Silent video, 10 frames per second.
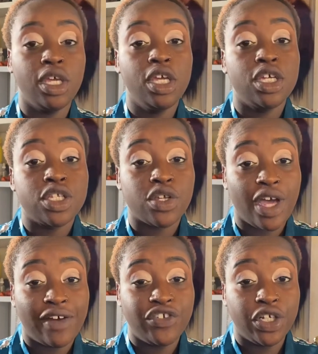So
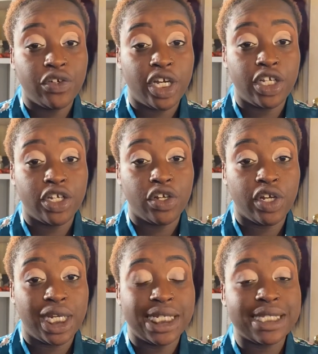after you cut your
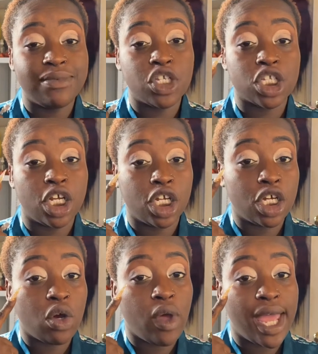crease, I'm just going to
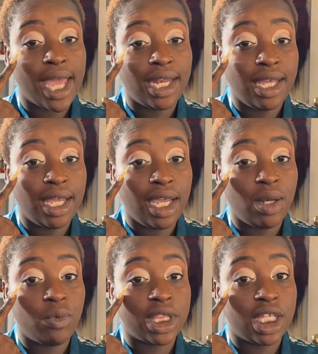go ahead
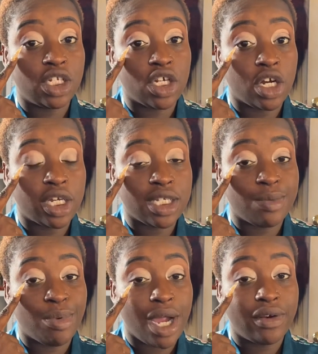in with the
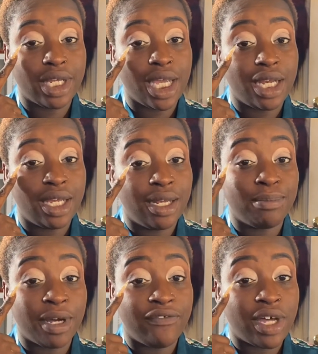darkest brown again and
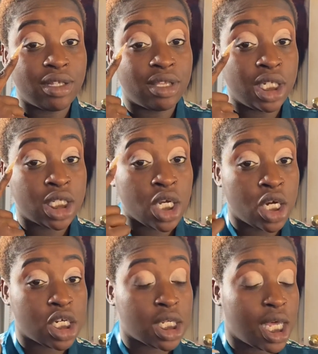buff out these
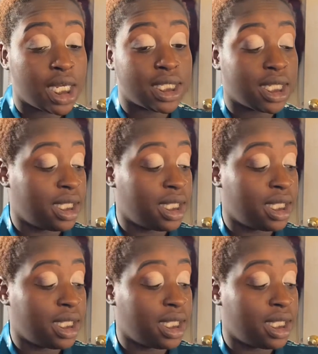harsh lines at the